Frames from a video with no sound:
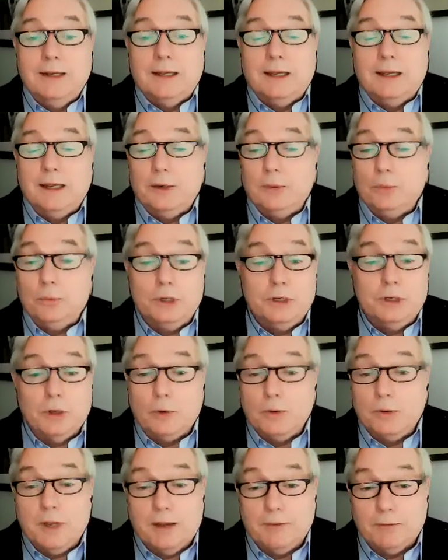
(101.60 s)
And we
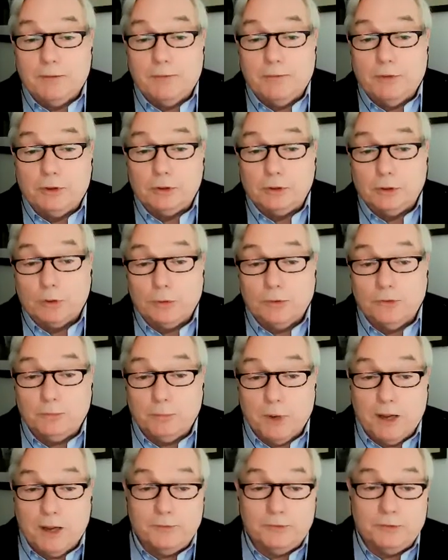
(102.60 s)
don't have a functional
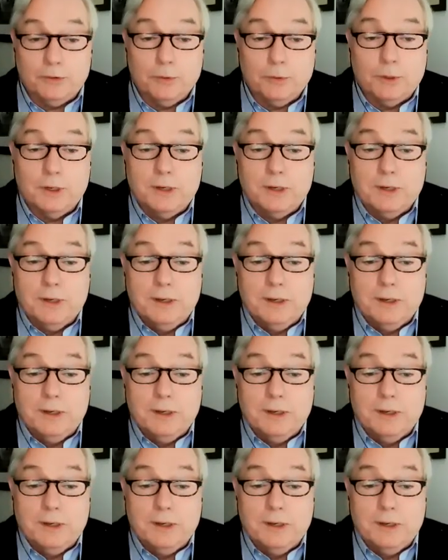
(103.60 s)
response to it.